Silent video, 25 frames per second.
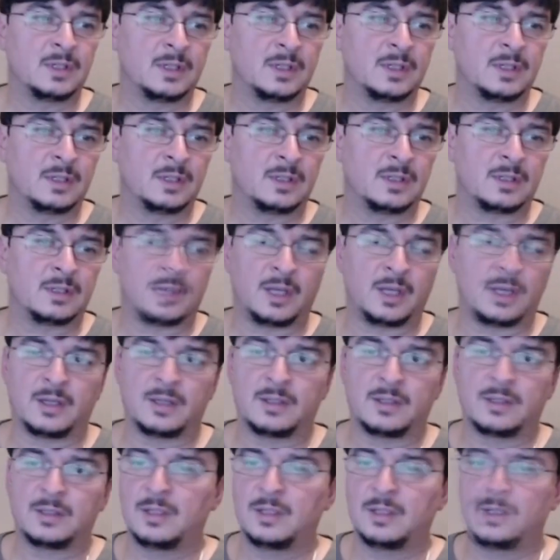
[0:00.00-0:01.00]
Yeah.
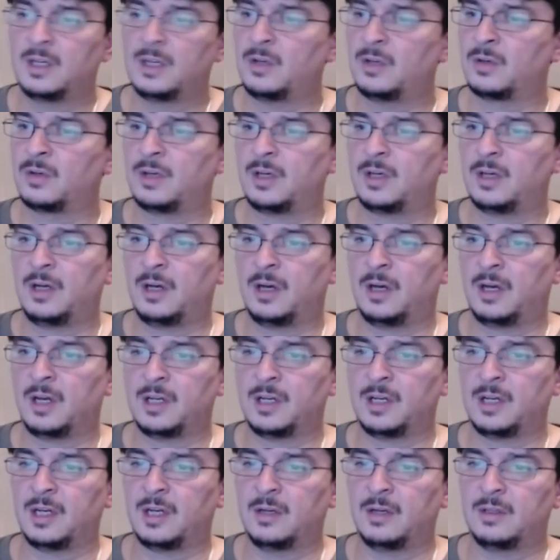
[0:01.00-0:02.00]
Look, I don't
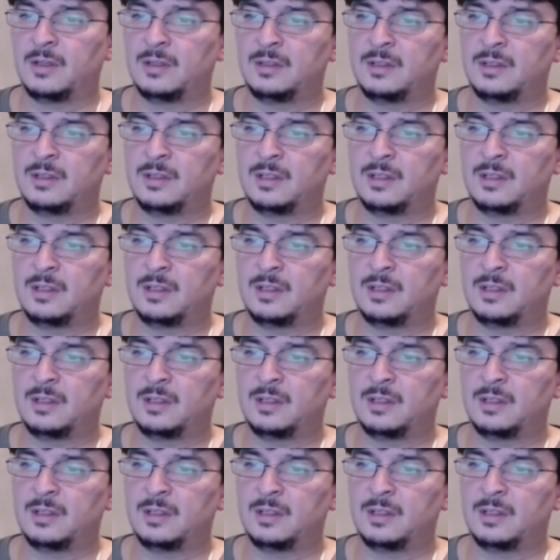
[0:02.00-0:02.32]
know.